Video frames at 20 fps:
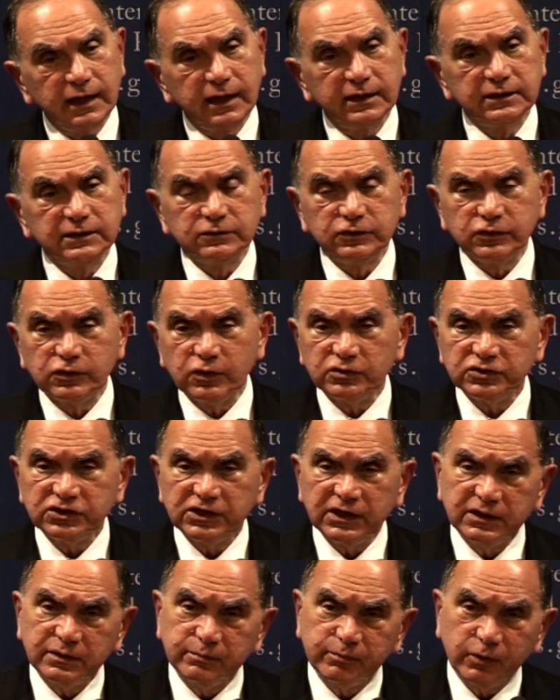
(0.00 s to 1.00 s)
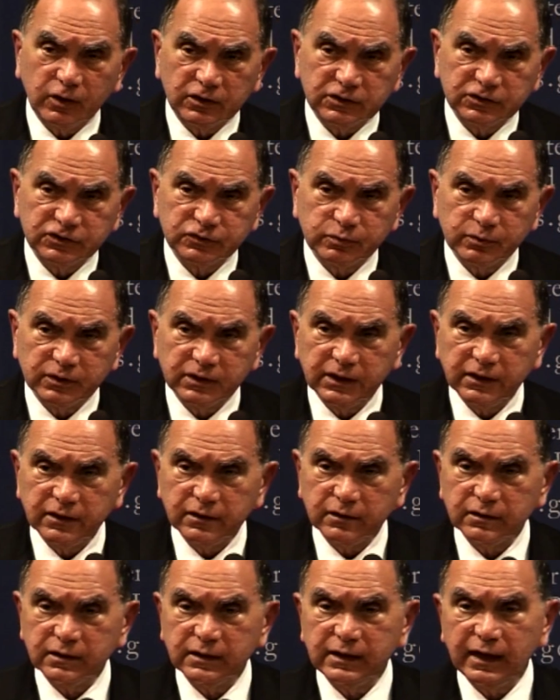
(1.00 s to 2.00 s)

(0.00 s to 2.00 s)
and the negotiating partners were there,